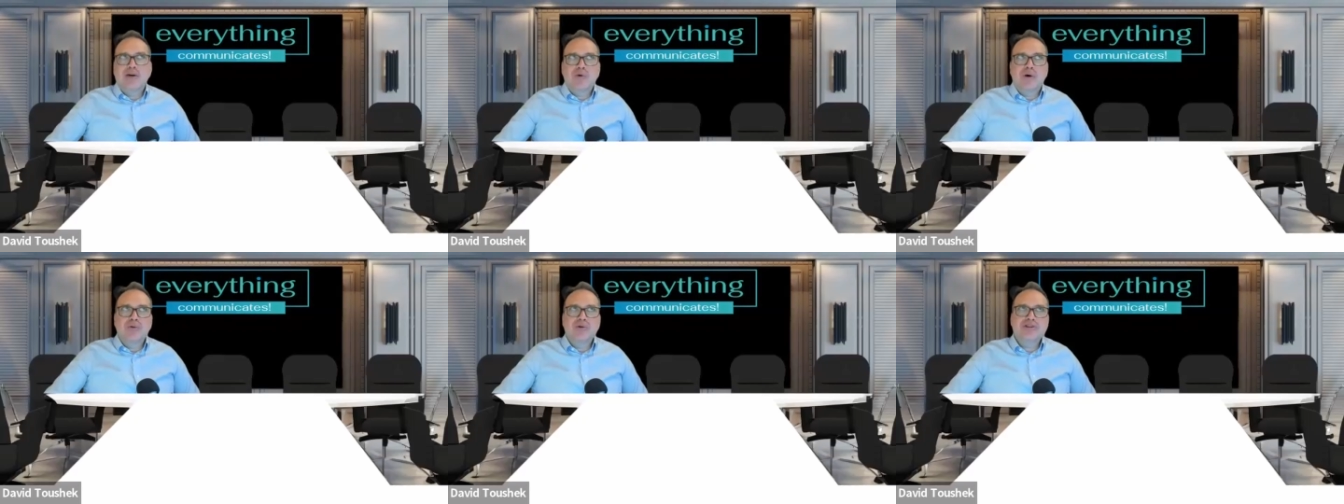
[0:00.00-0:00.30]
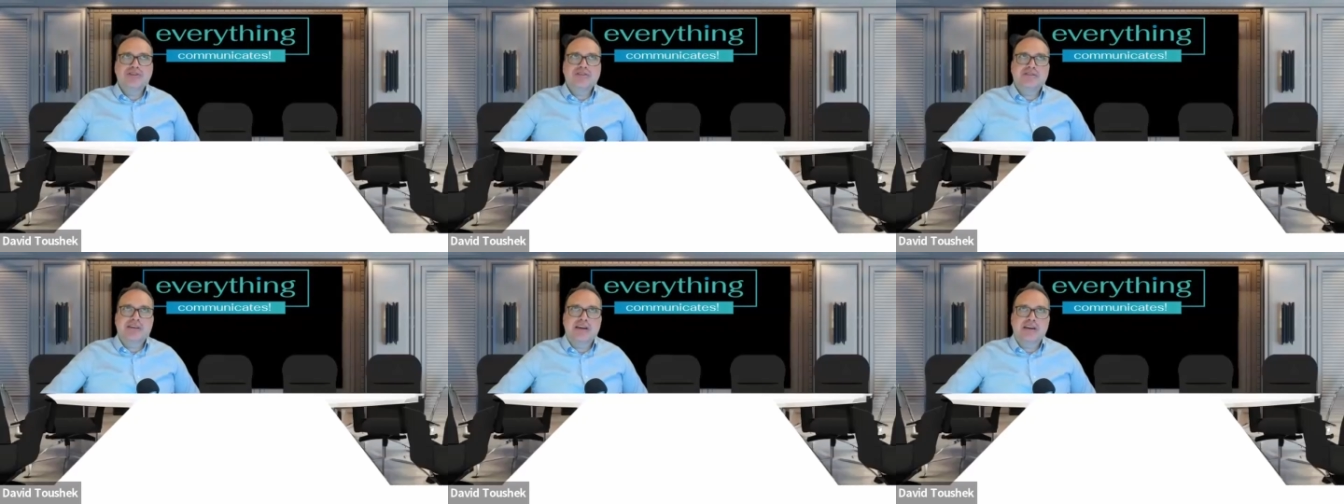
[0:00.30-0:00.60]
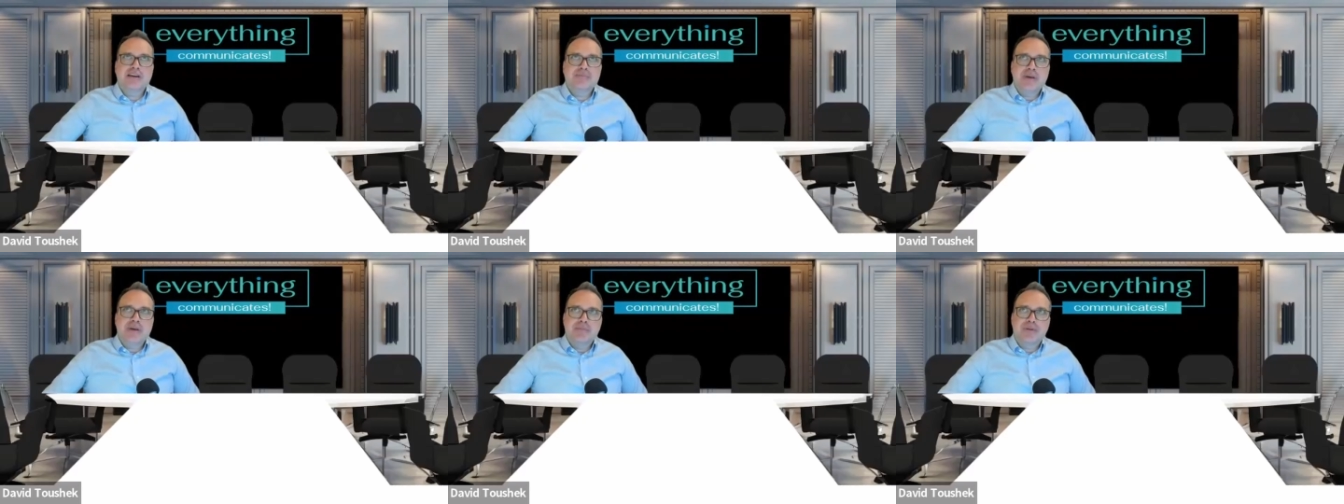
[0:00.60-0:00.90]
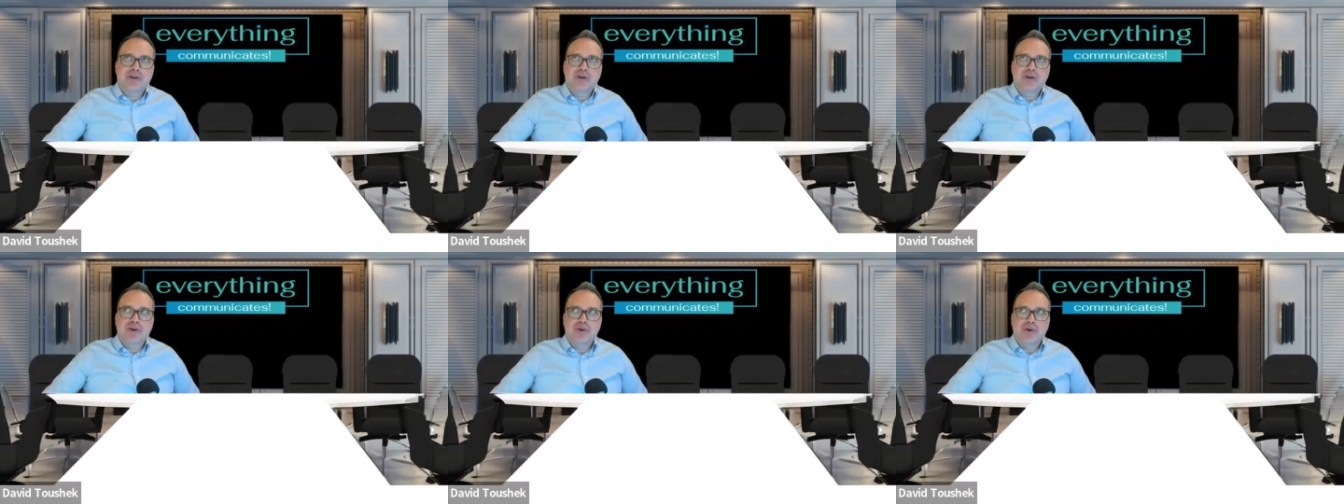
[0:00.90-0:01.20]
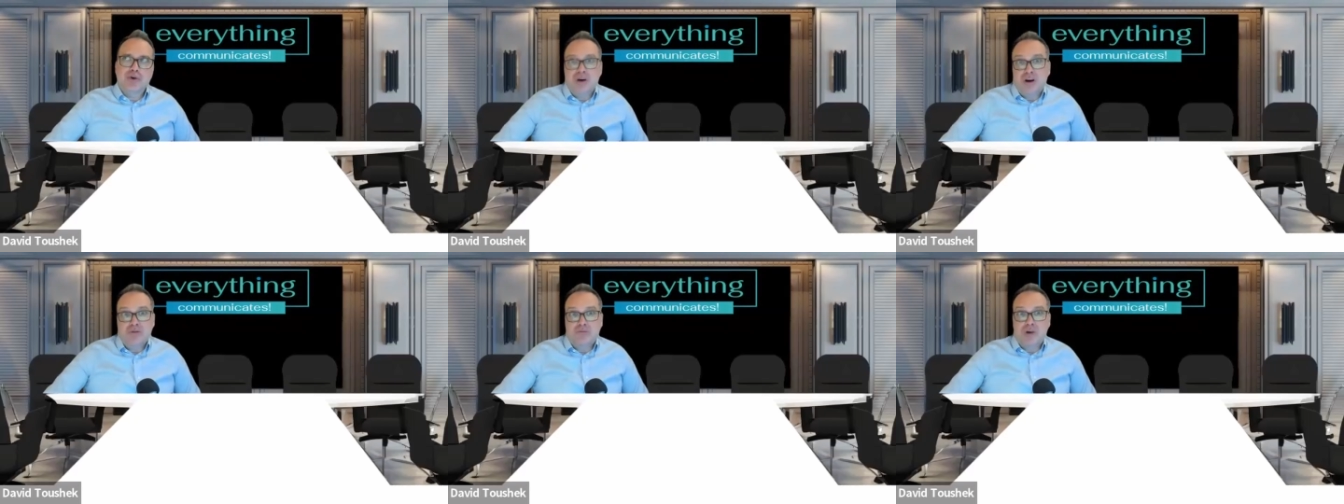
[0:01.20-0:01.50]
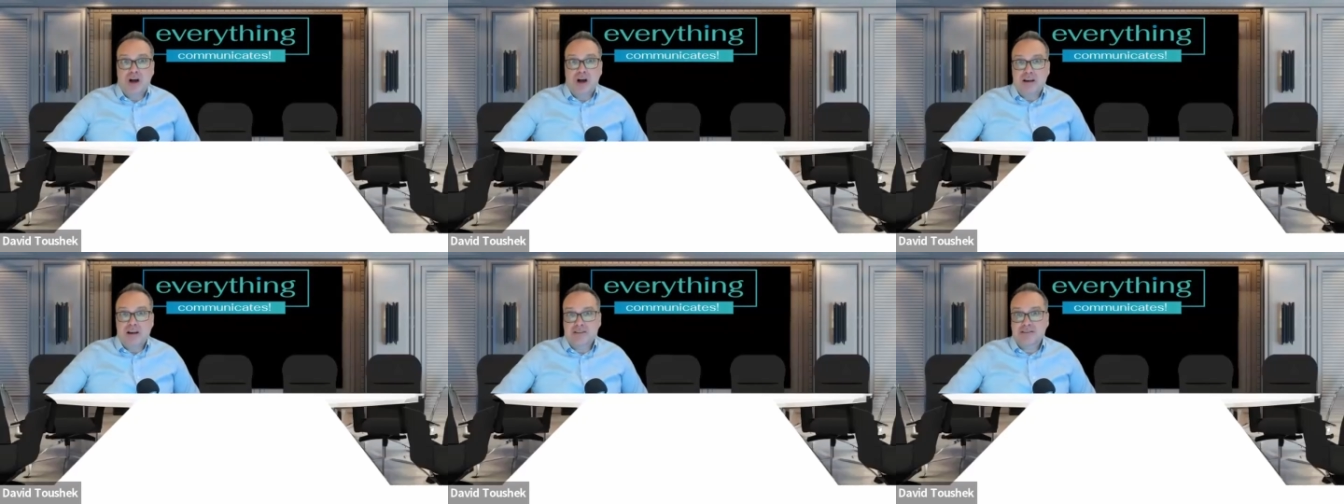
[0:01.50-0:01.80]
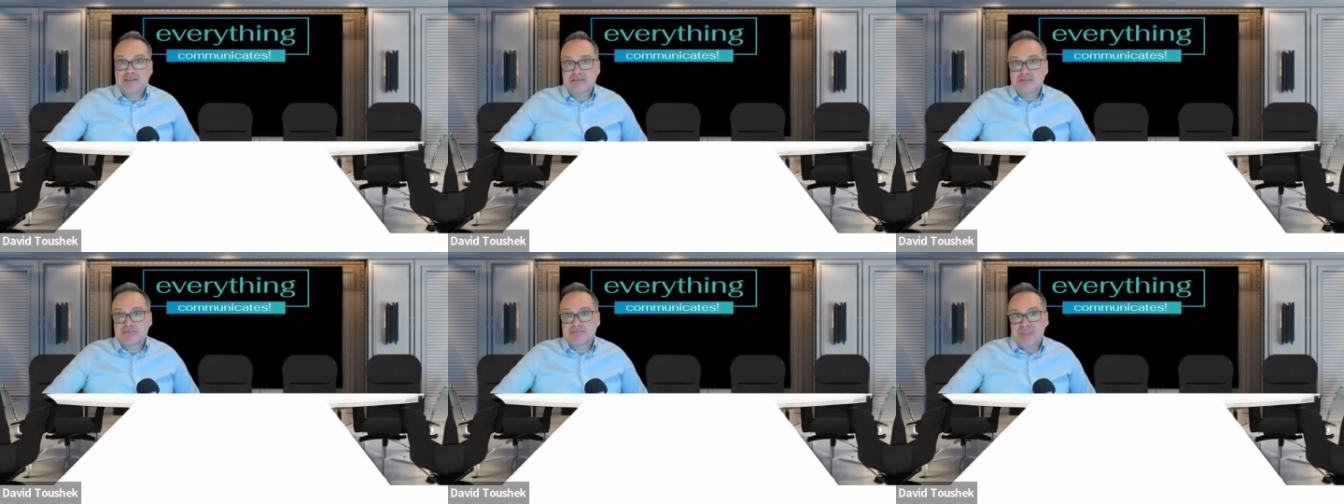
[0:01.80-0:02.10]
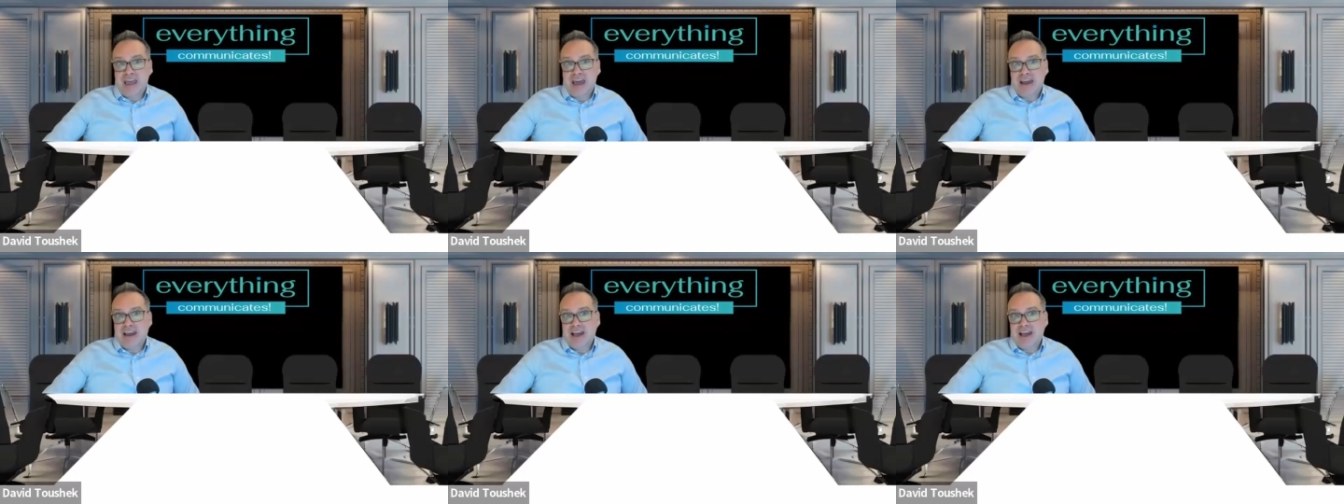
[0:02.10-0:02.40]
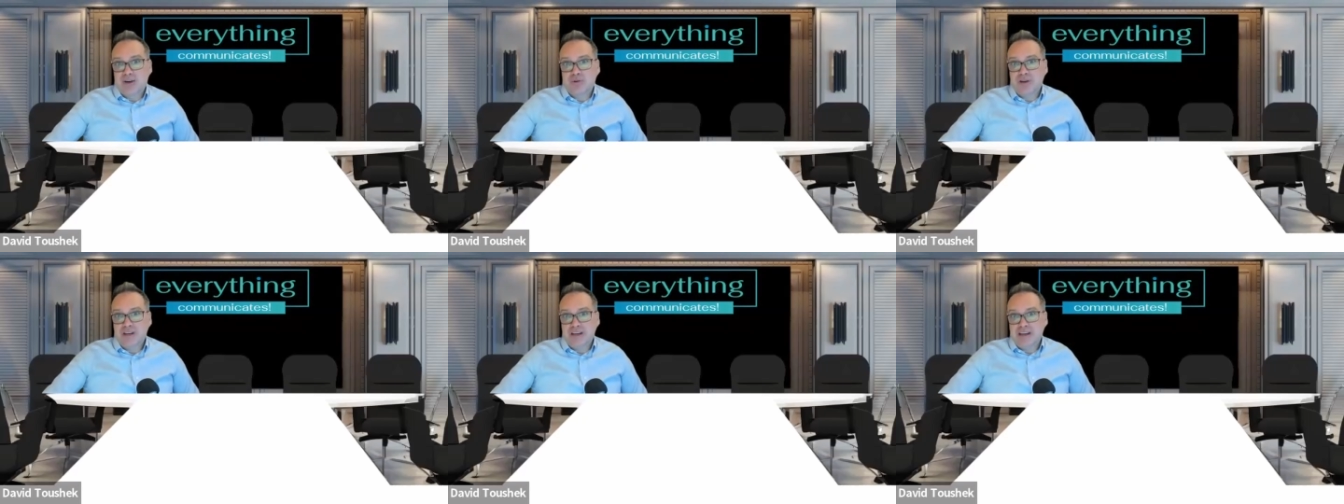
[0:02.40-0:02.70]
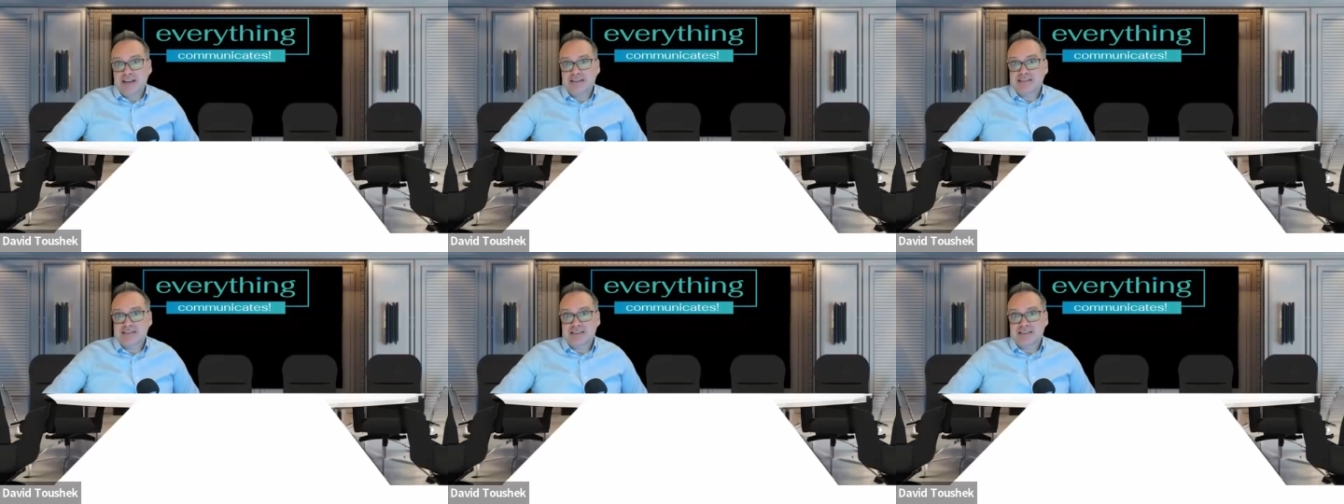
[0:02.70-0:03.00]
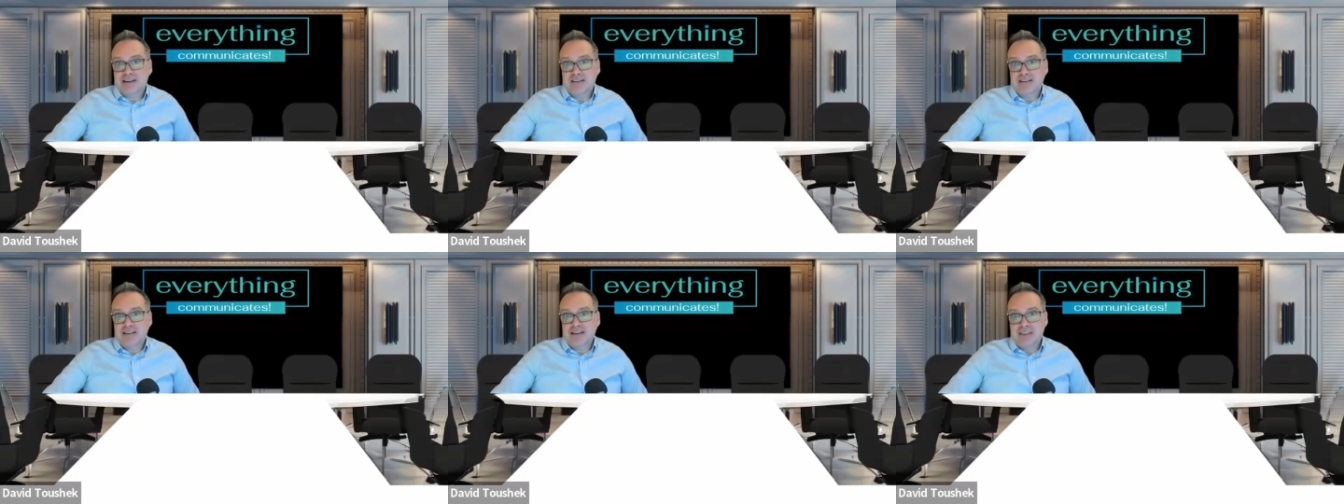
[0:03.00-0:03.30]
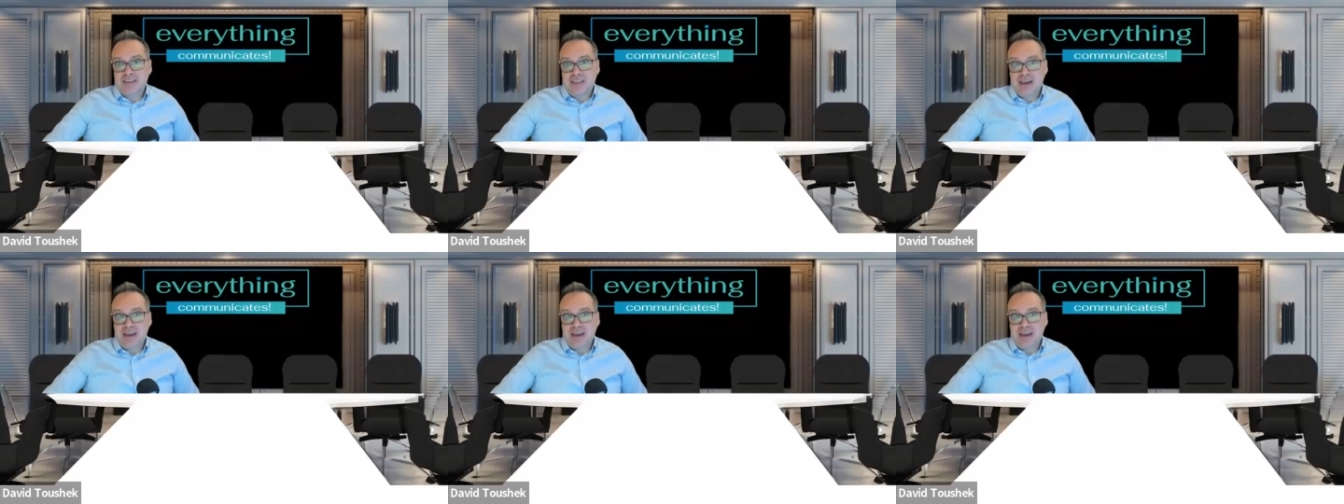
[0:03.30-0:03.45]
Now, what would you say to people who don't want that equity necessarily?